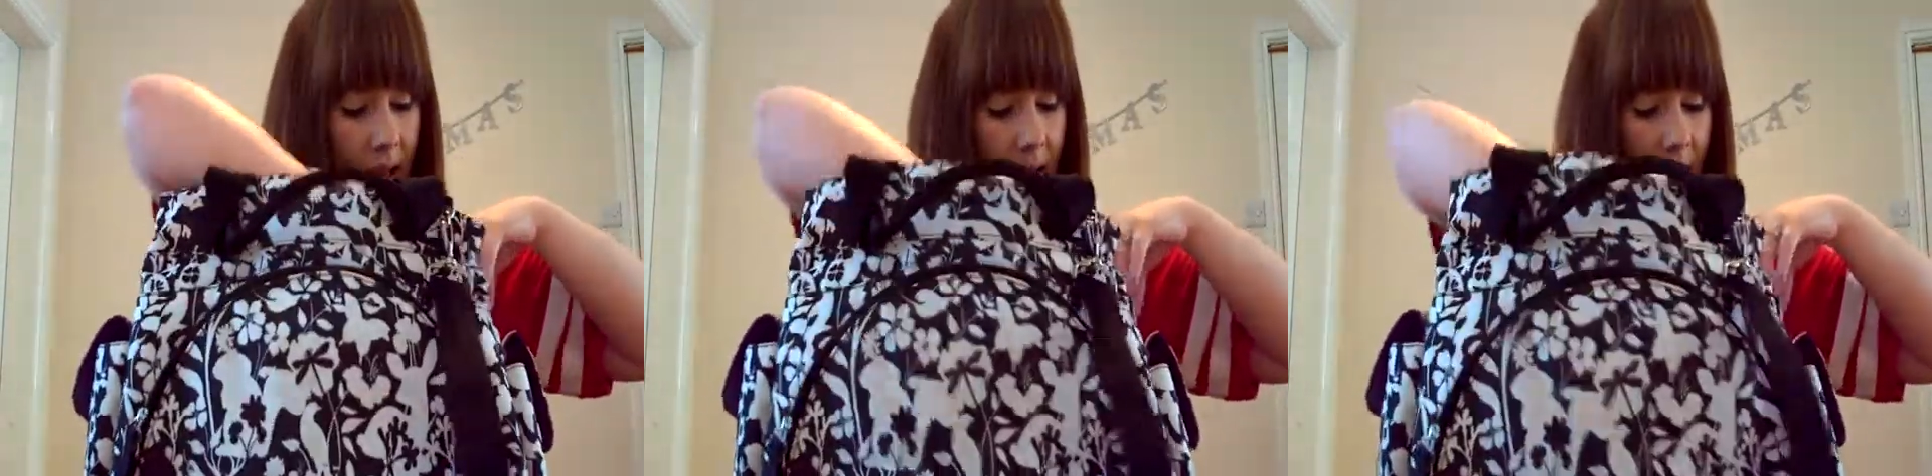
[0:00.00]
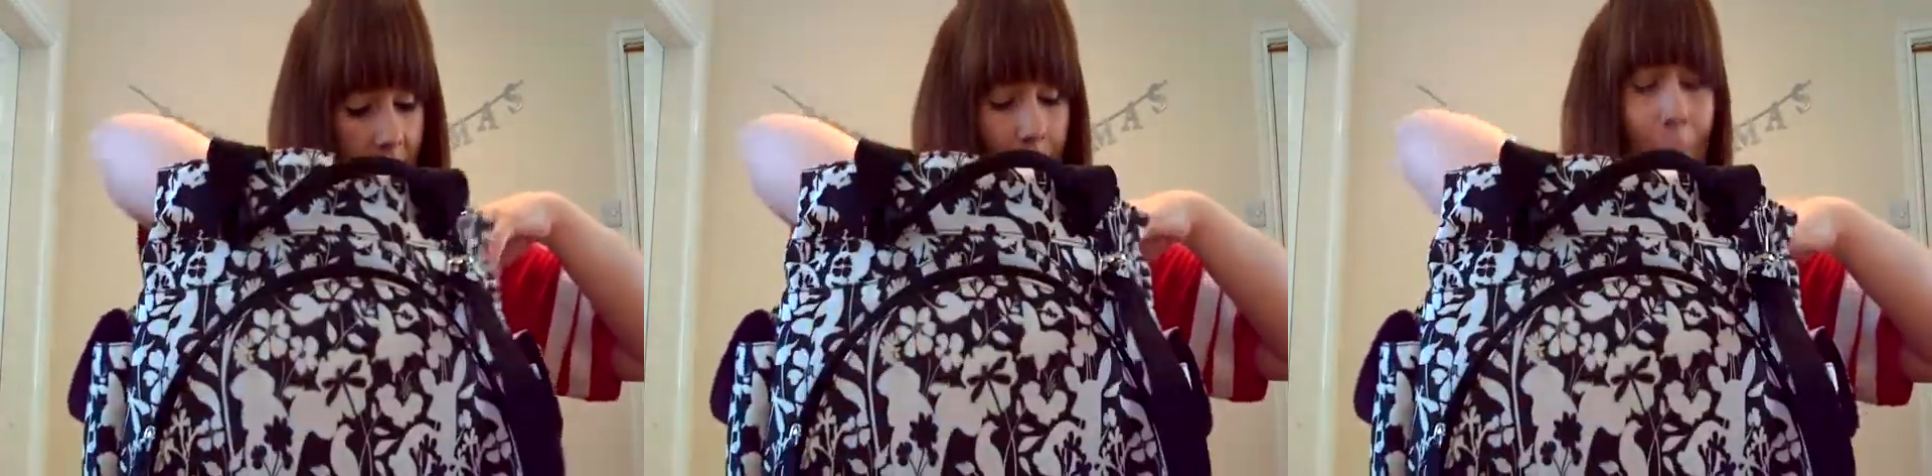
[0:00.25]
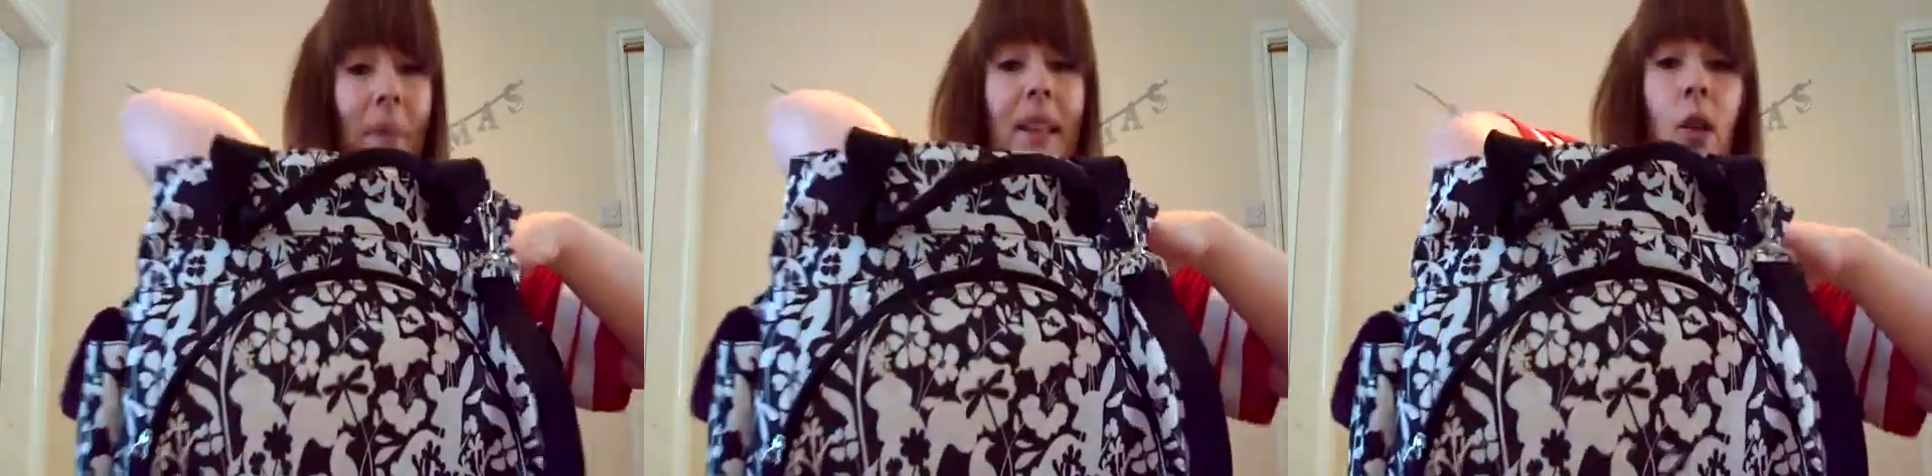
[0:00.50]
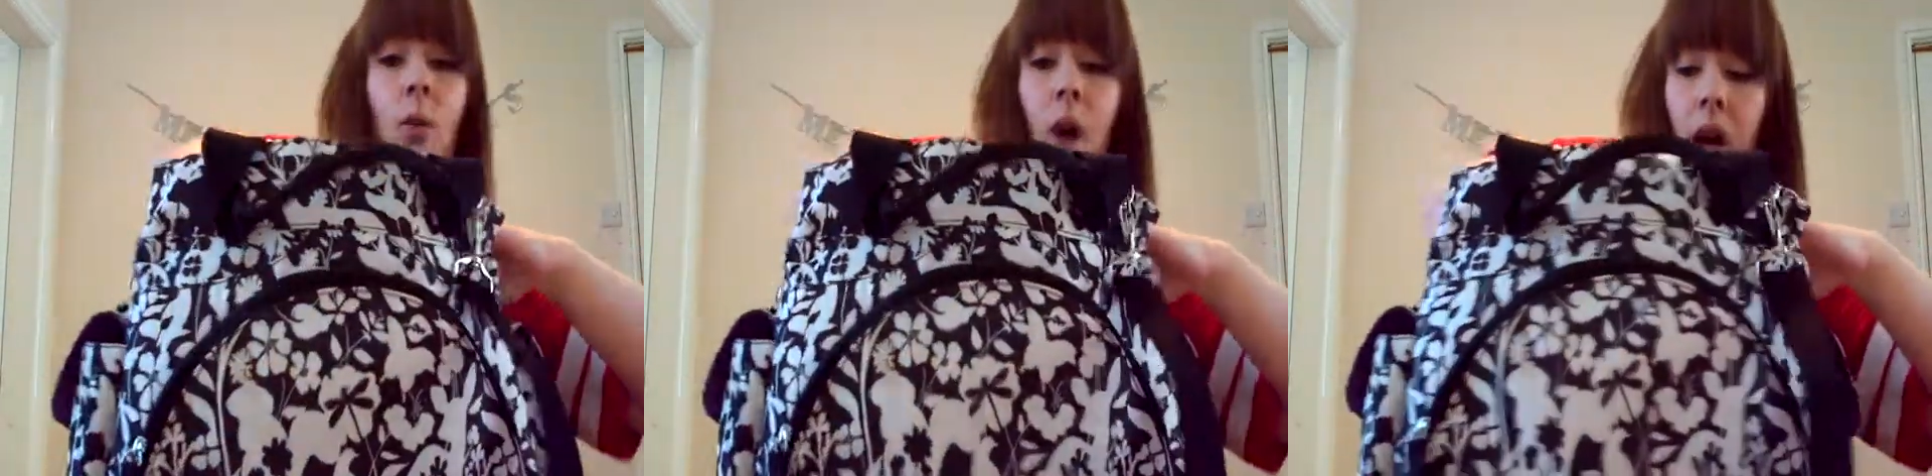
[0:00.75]
In the
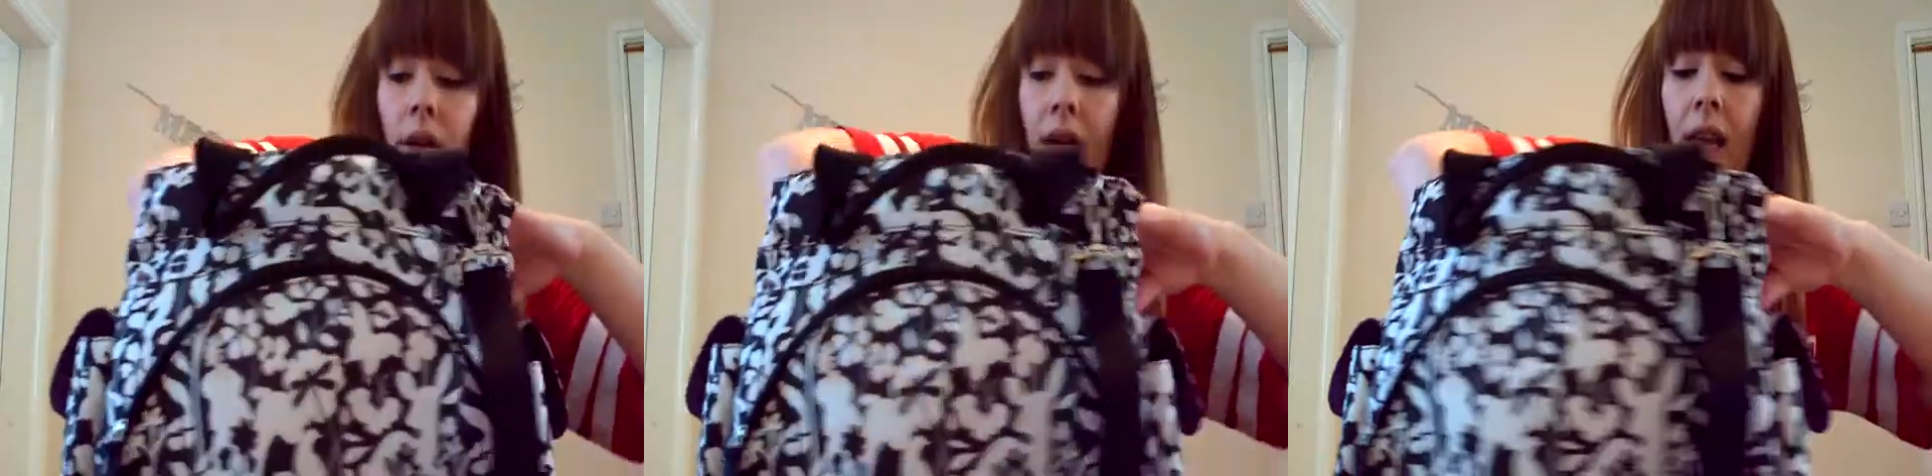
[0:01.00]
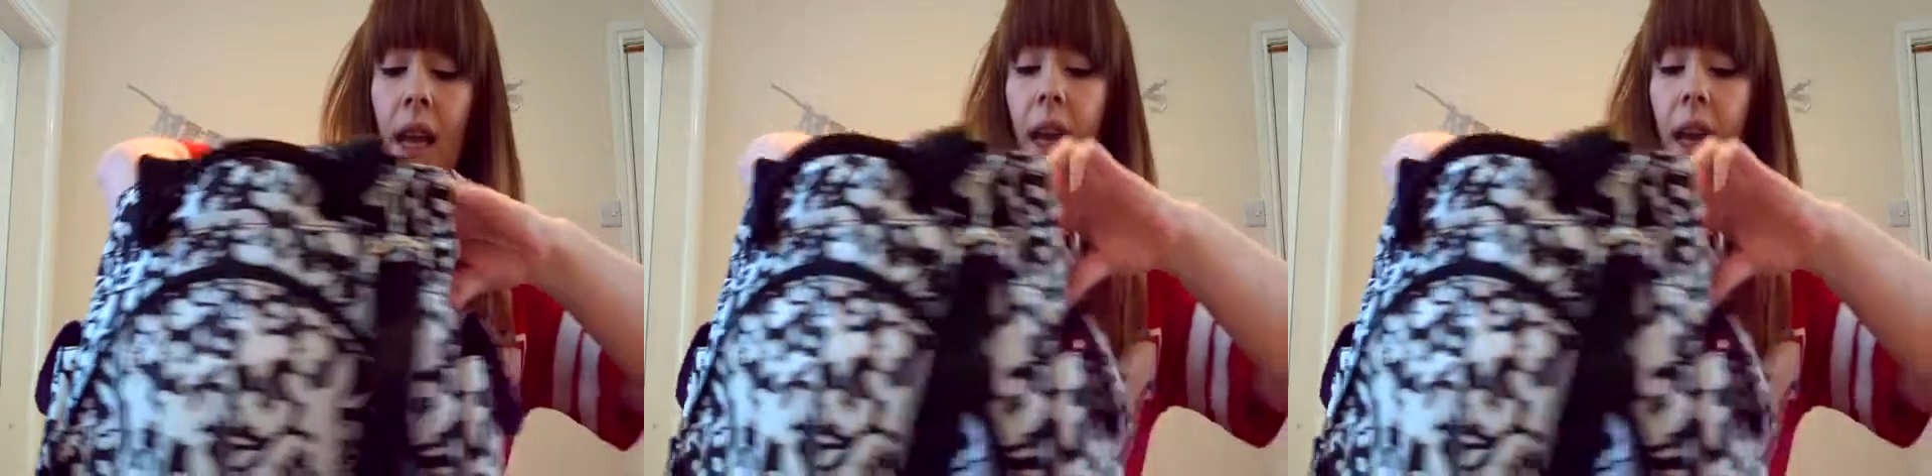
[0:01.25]
middle one,